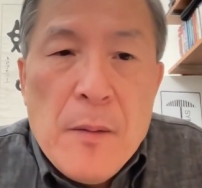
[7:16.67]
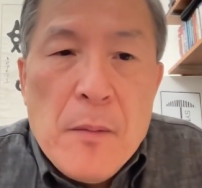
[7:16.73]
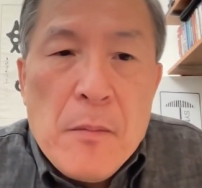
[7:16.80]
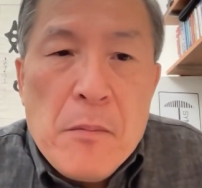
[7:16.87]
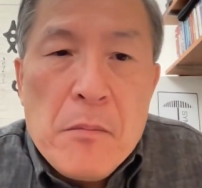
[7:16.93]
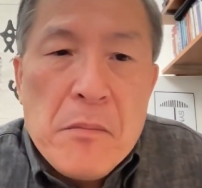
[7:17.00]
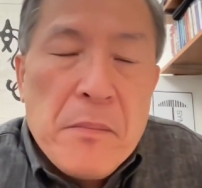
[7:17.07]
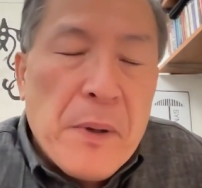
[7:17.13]

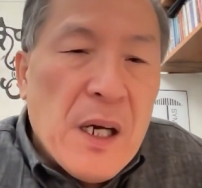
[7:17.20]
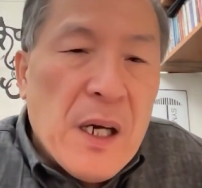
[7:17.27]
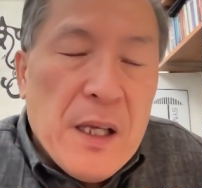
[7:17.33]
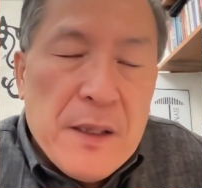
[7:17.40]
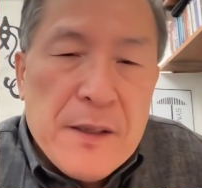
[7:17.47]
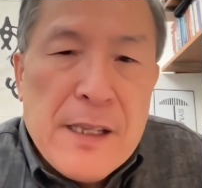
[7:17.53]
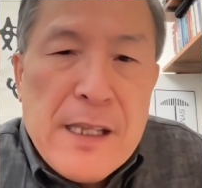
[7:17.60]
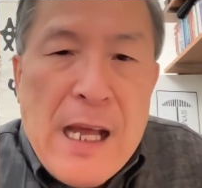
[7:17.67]
But
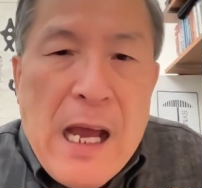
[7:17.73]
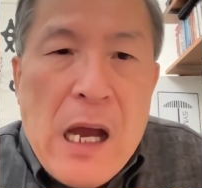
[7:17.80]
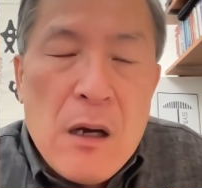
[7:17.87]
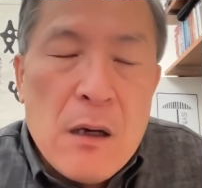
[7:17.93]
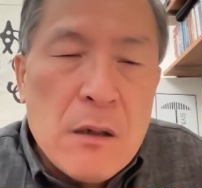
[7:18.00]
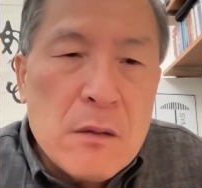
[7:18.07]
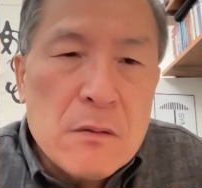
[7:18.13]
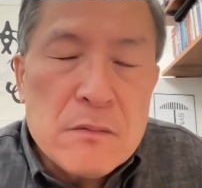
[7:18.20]

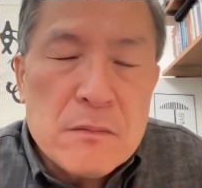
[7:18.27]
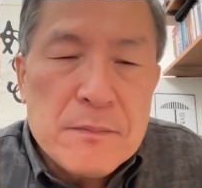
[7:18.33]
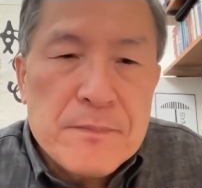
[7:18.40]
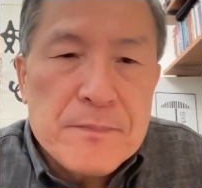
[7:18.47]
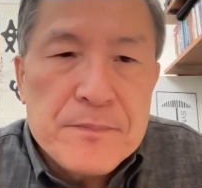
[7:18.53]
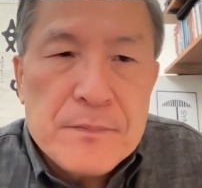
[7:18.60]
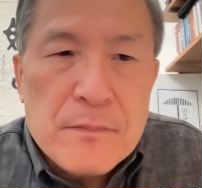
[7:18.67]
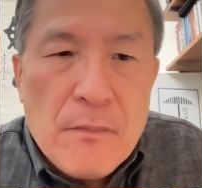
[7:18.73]
now
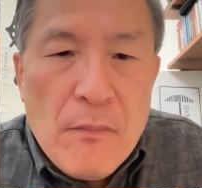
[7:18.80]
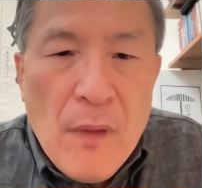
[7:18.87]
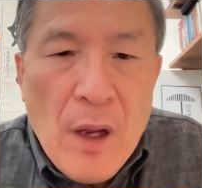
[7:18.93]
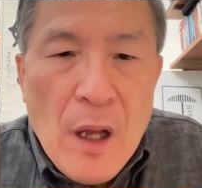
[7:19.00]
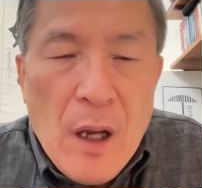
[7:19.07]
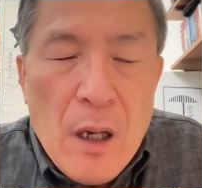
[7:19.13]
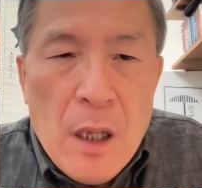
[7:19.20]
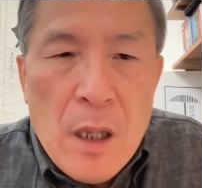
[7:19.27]
a